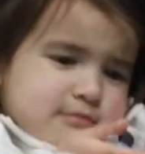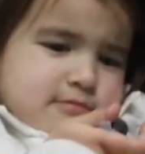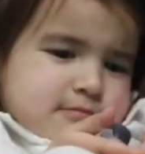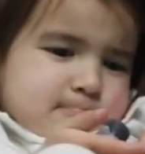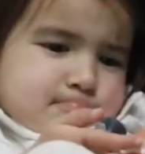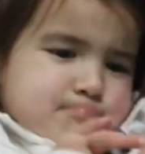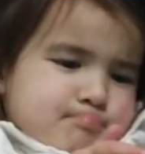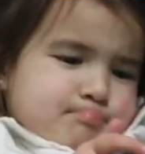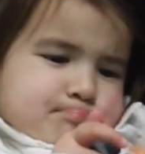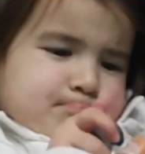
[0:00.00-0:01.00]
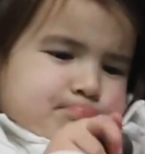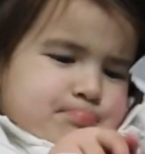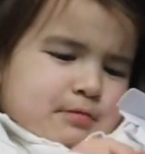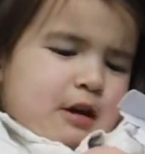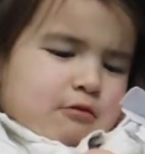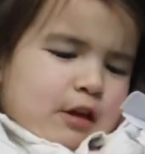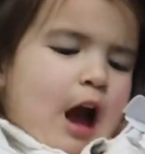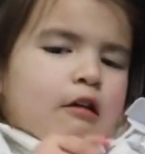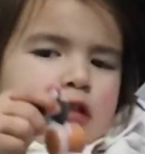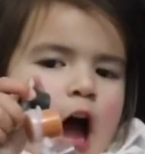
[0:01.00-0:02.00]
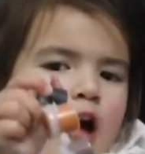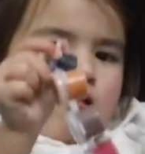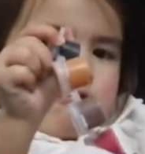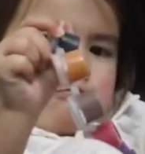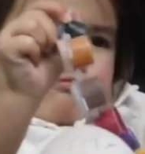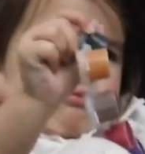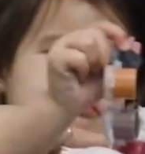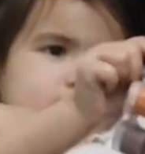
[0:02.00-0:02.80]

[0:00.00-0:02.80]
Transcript: eat dinner first. No, we have, we have, we have to